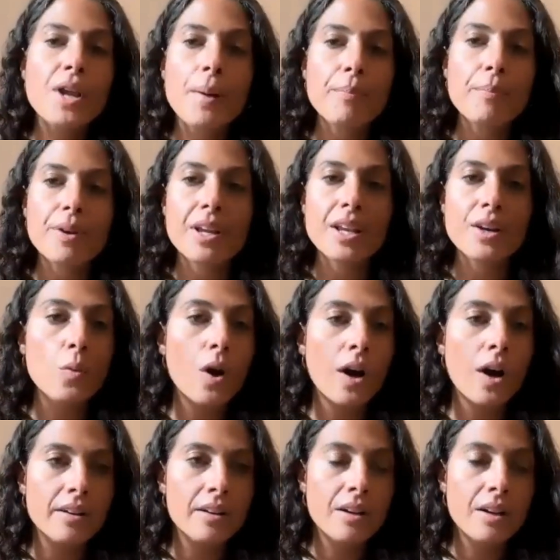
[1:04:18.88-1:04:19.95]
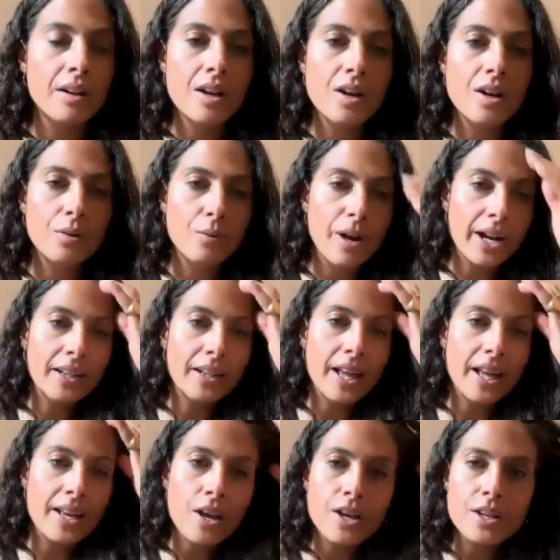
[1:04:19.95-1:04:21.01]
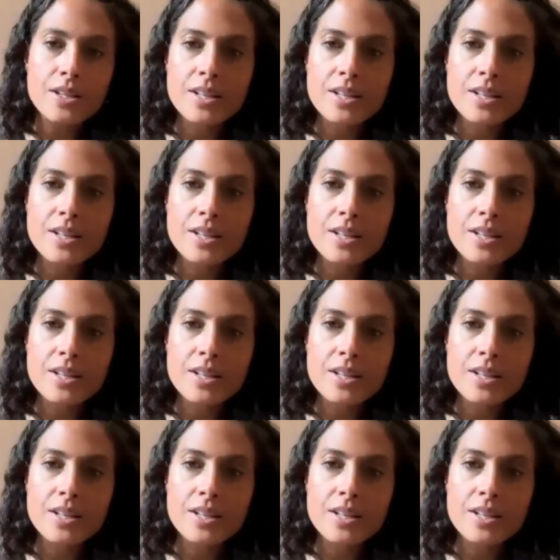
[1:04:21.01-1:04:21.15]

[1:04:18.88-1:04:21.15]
wrapped up in one, right? Like